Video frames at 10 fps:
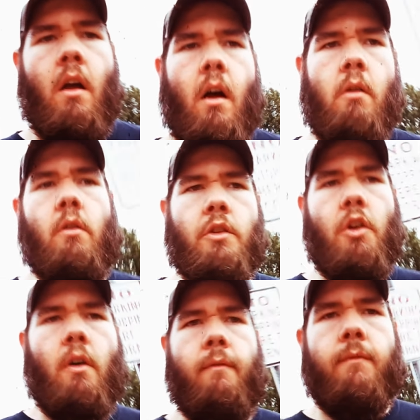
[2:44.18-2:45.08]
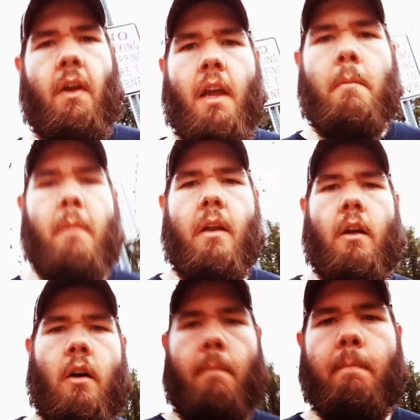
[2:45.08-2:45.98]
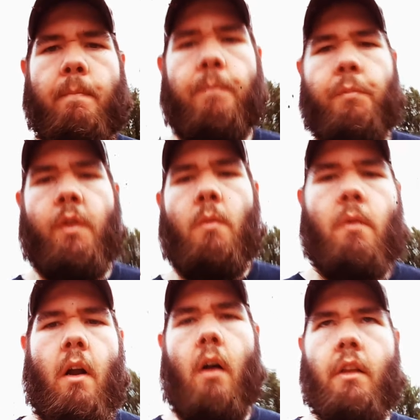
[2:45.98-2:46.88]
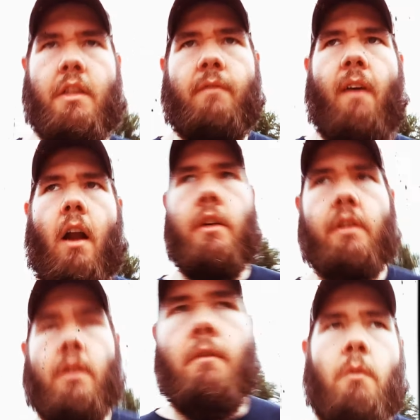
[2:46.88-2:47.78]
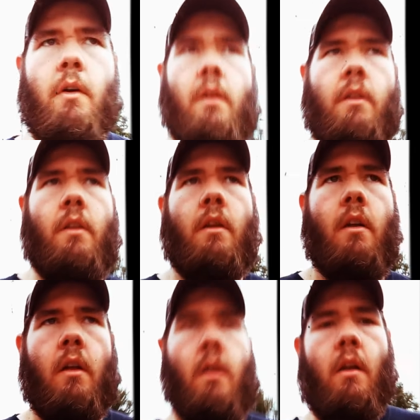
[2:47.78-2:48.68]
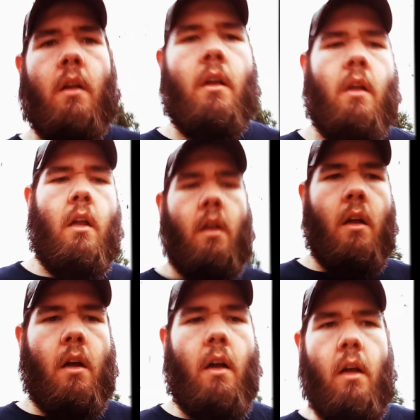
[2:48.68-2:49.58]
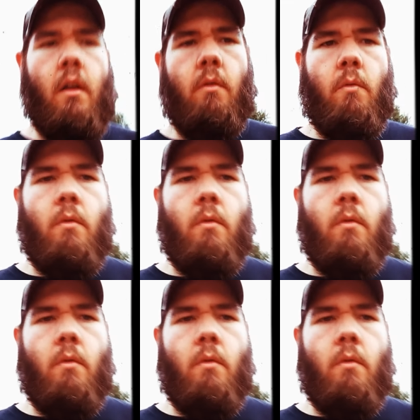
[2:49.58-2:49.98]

I'm going to do a fan meetup when all this virus is over with at